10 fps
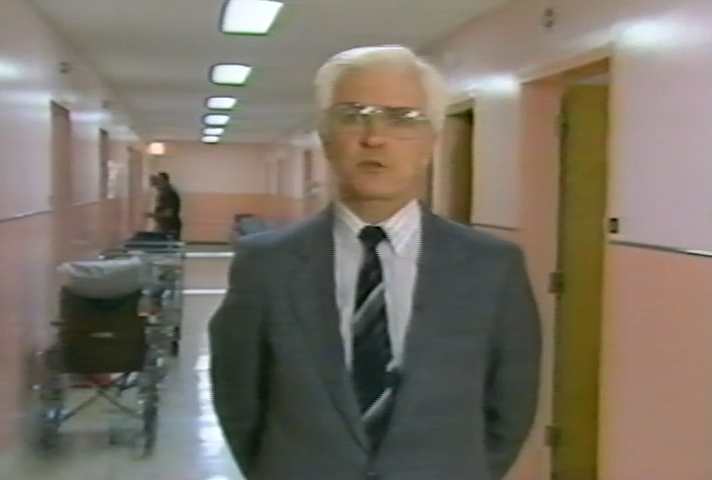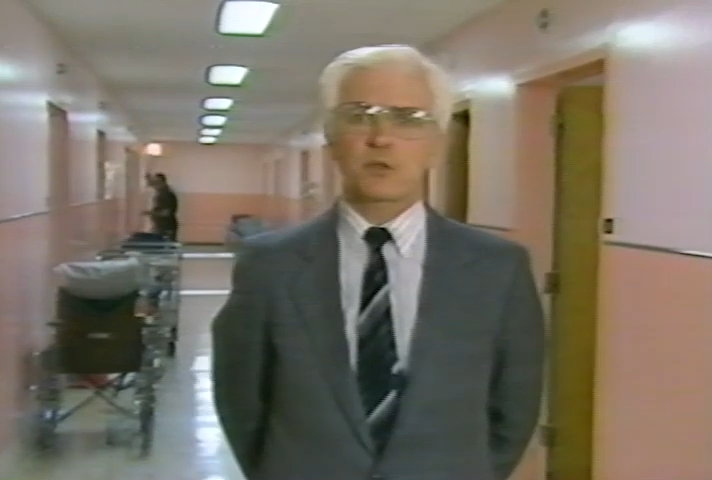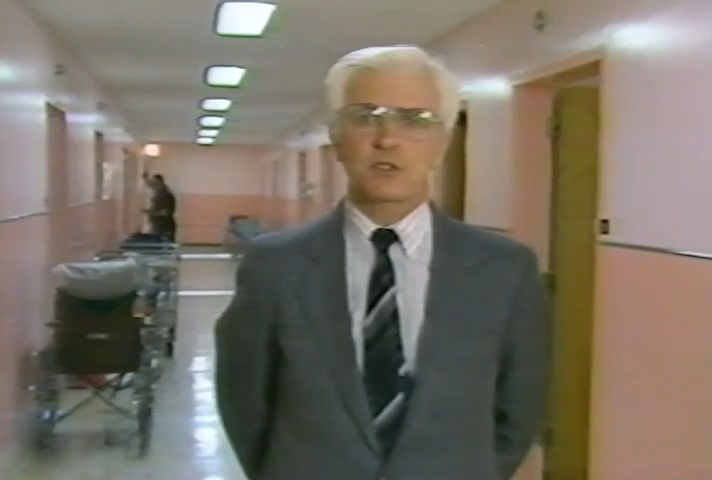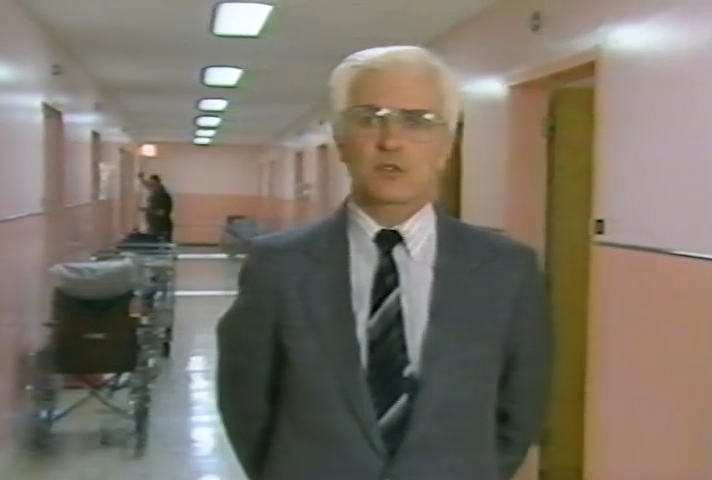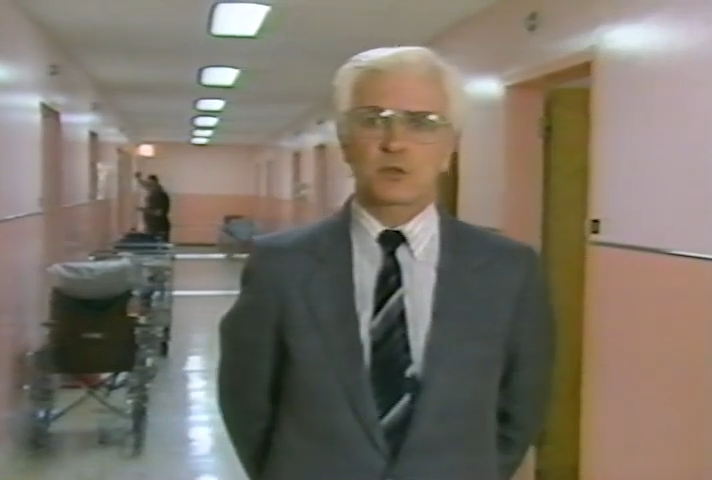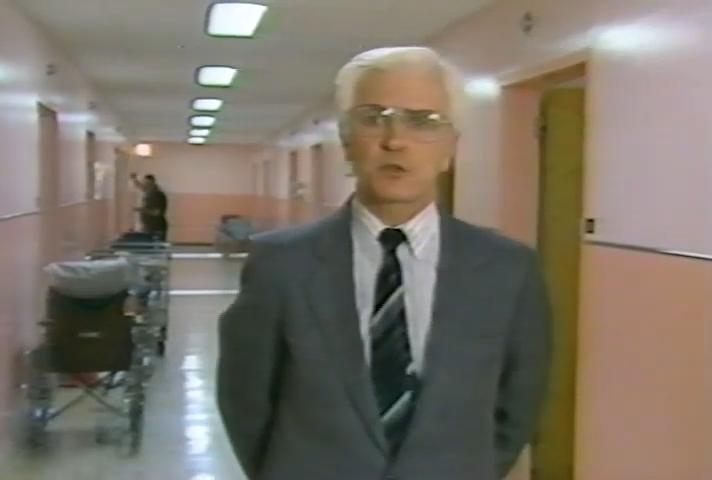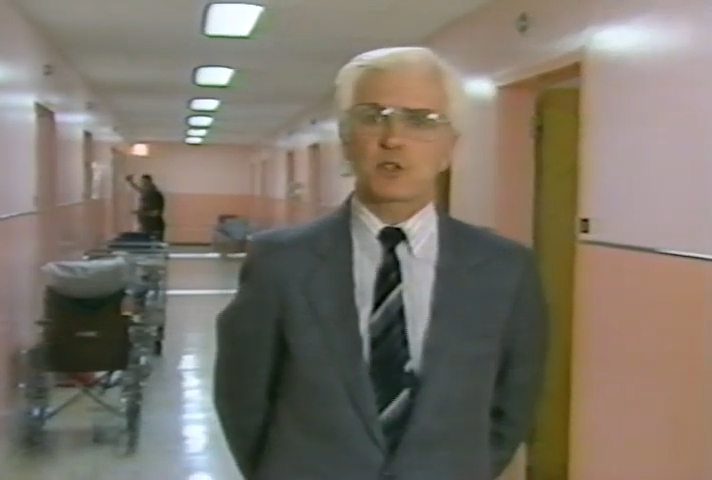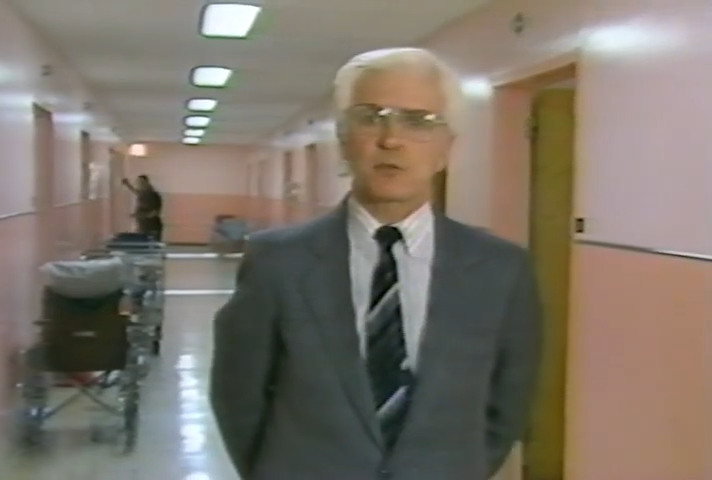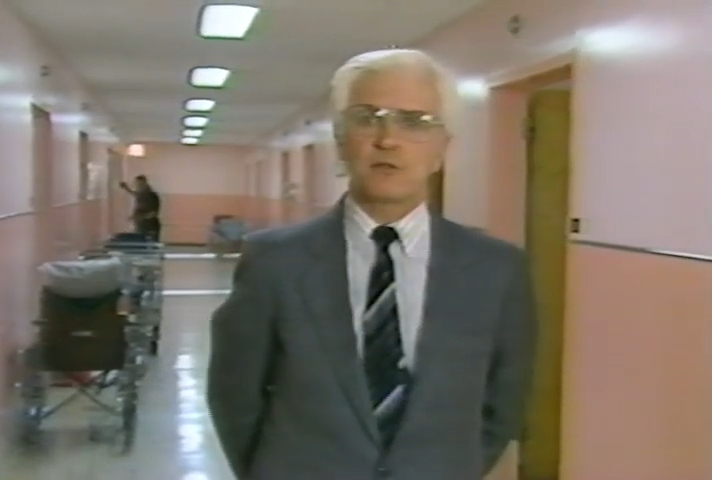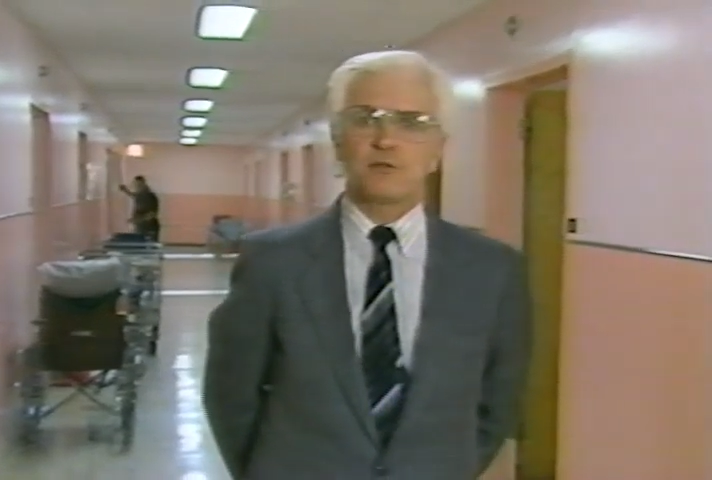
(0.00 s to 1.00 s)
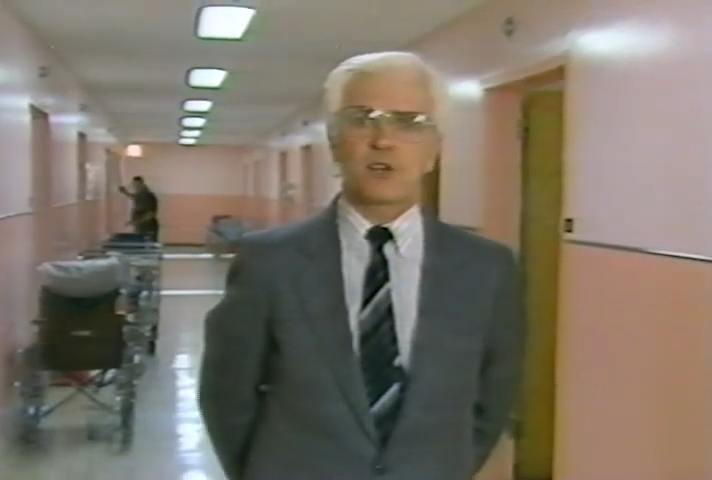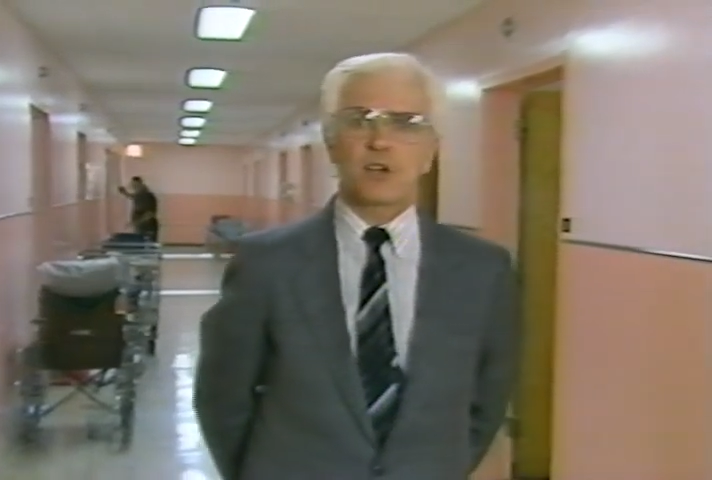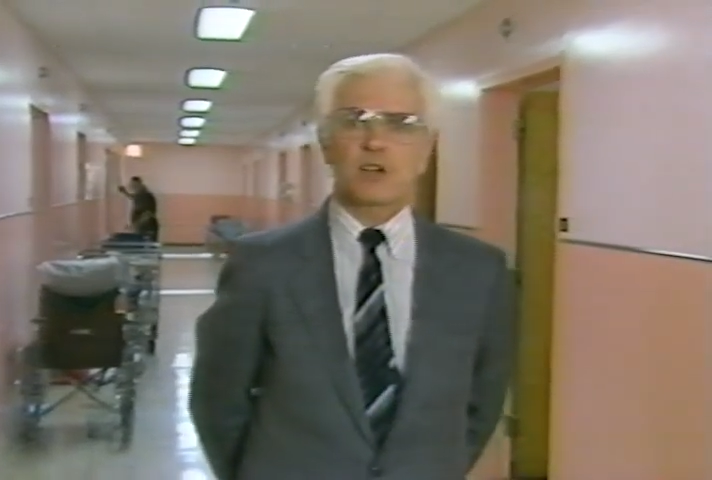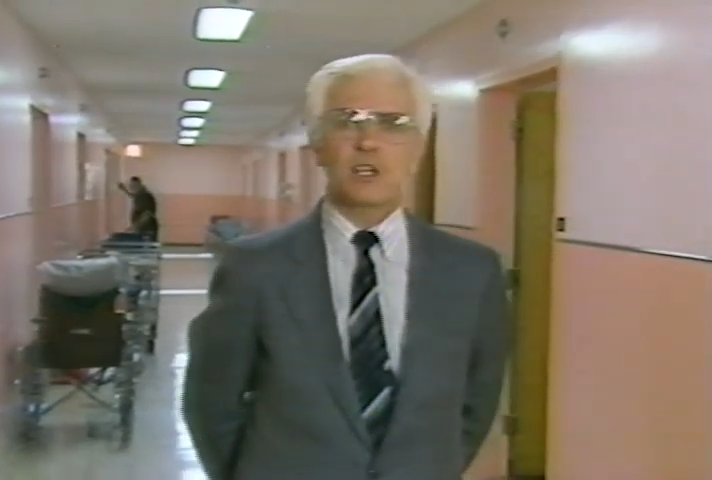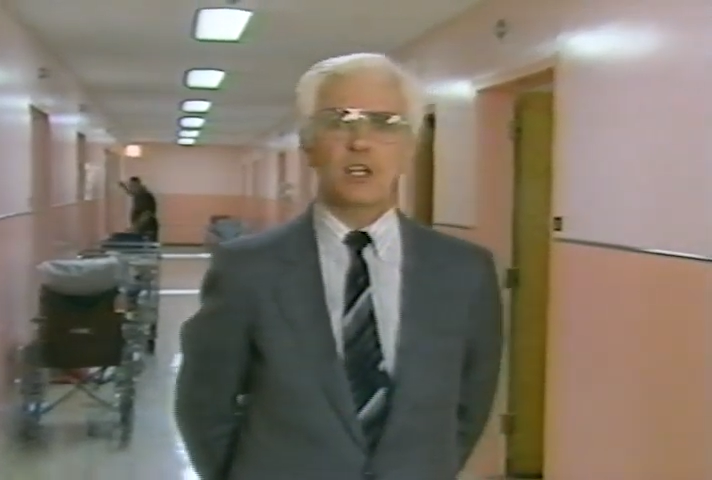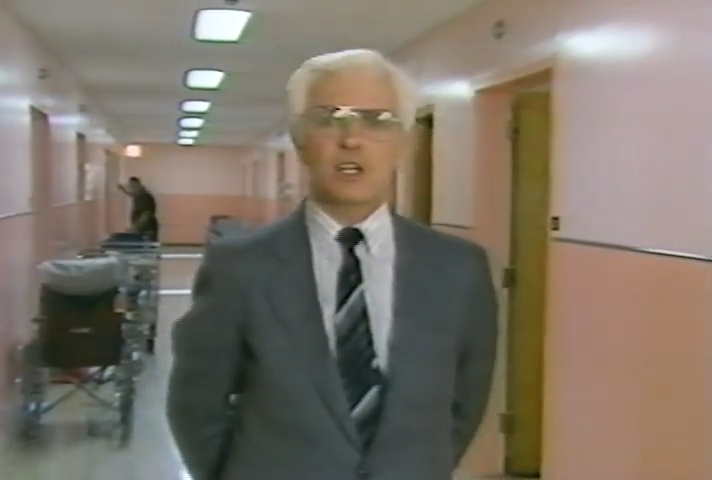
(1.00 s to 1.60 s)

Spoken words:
which has also been very